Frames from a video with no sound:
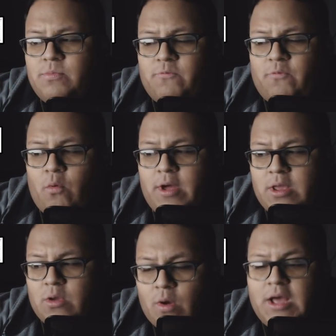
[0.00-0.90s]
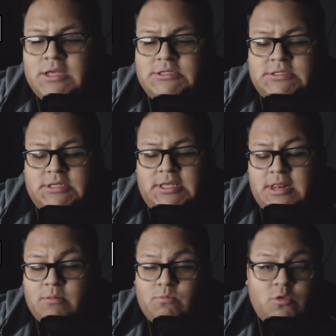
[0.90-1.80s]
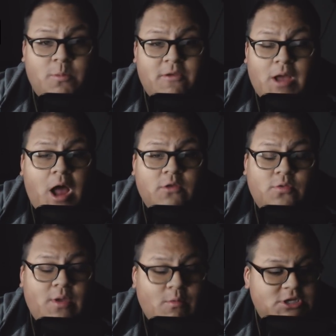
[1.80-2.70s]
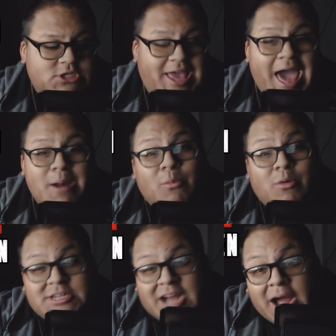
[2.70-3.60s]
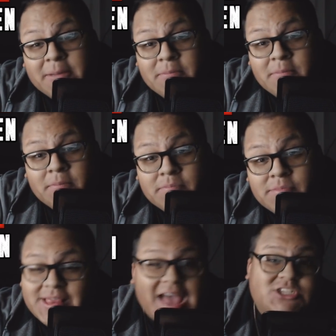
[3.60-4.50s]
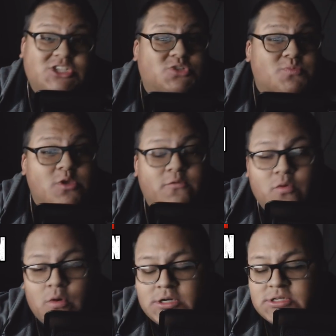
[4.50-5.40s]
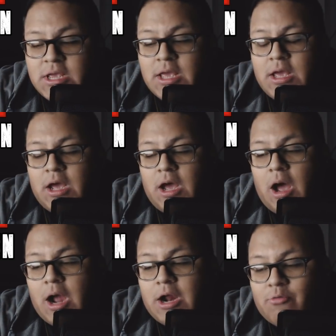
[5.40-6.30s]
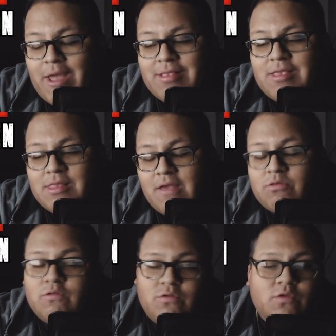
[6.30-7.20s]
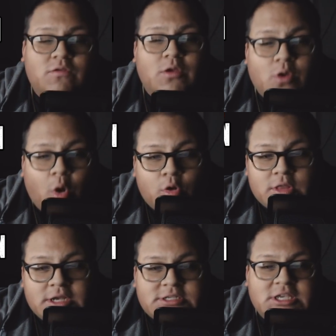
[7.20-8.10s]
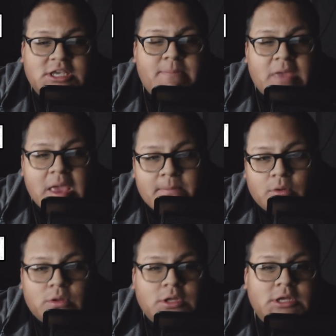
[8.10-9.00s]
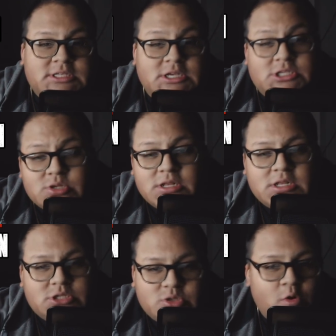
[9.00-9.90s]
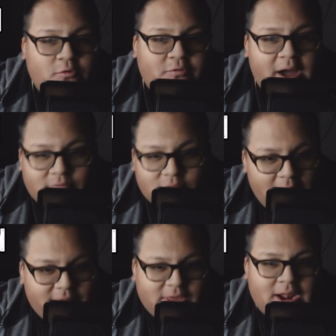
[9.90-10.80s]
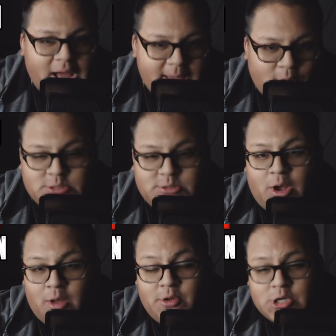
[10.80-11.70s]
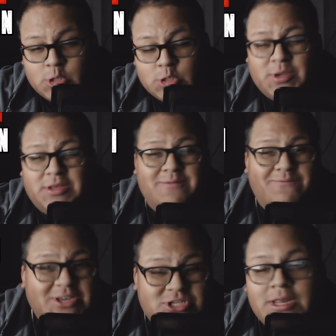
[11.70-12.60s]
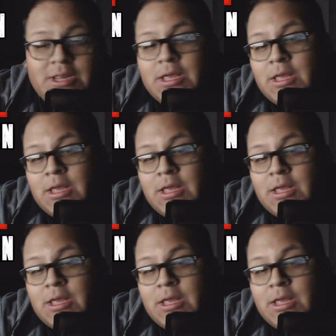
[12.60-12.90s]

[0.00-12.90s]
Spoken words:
For what it was. And to be honest, I wish they had more time. That's just me, of course. Granted, yet they're still using Goldust to get people to tune into 205 Live, to get eyeballs on the Cruiserweight division.